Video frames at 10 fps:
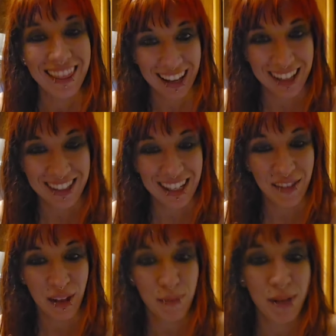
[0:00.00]

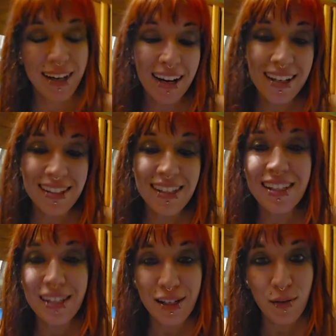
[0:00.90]
Thanksgiving because
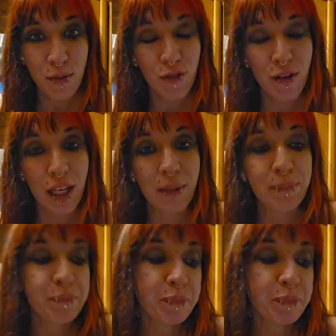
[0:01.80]
it's a new movie